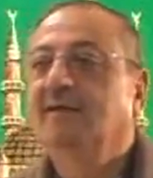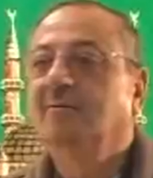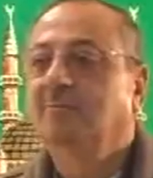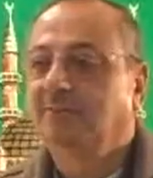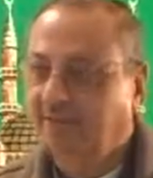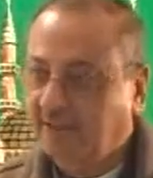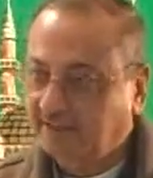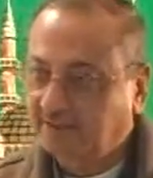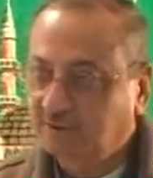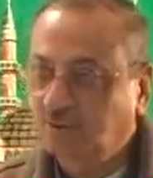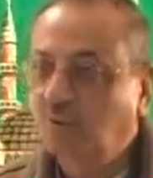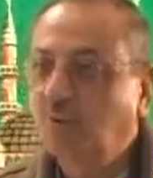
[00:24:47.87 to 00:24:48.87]

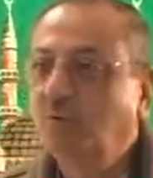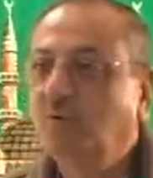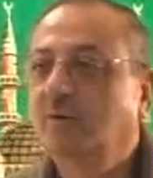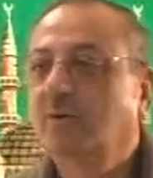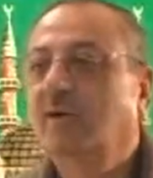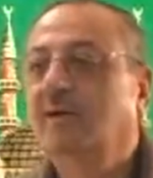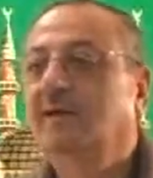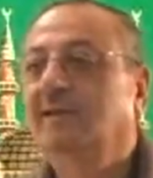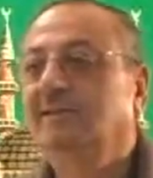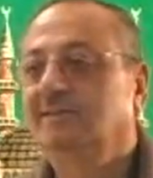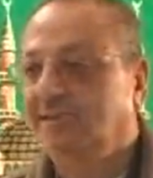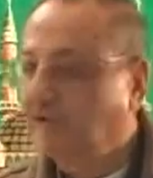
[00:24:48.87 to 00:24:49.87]
madarisu
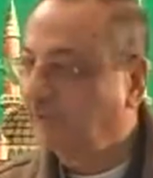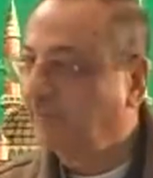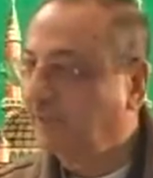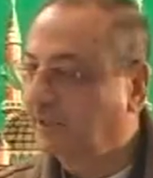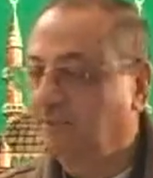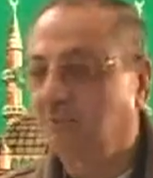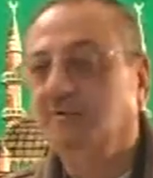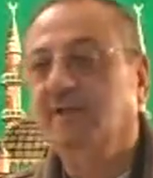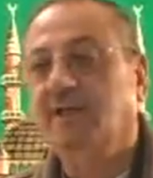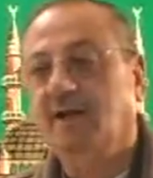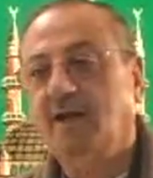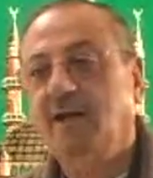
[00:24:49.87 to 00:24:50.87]
islamiyatun.
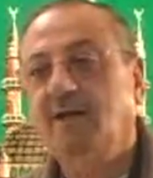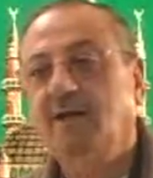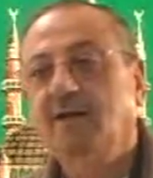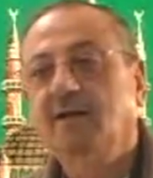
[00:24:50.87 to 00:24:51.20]
There are